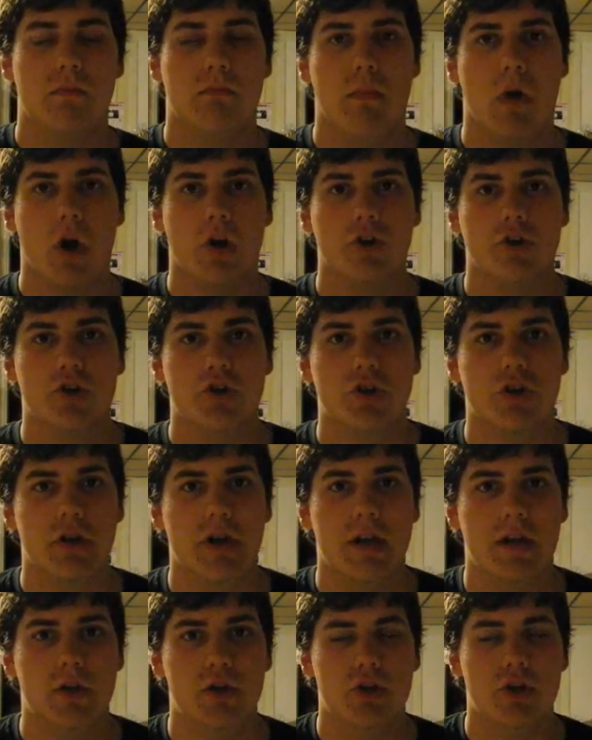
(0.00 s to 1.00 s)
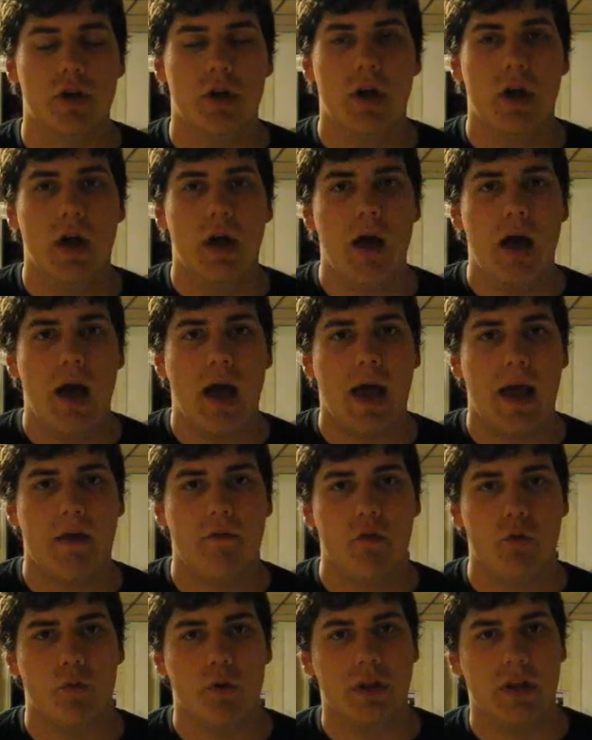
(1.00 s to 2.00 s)
March-ish, I
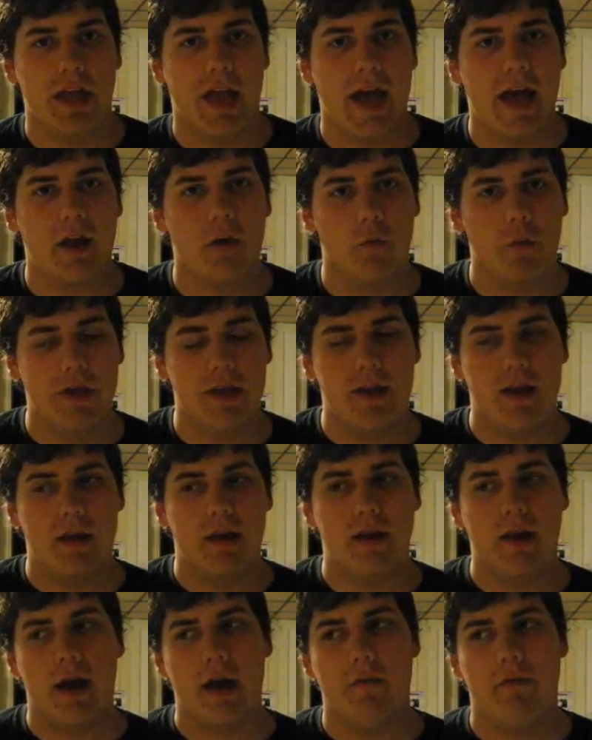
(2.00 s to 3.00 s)
haven't really had a weekend.